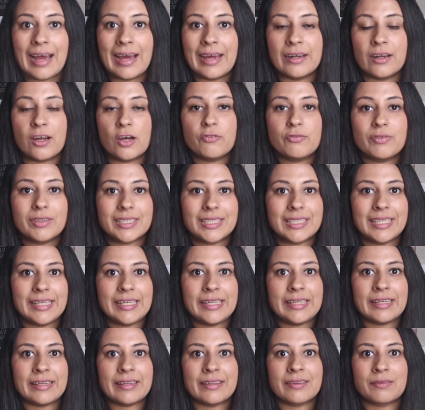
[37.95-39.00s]
And
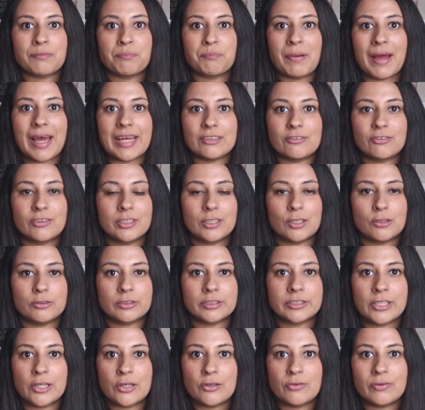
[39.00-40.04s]
obviously past
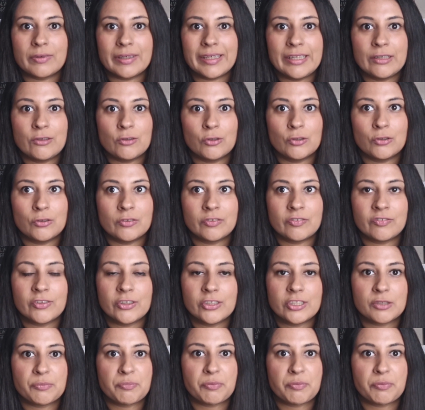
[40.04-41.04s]
results don't equal future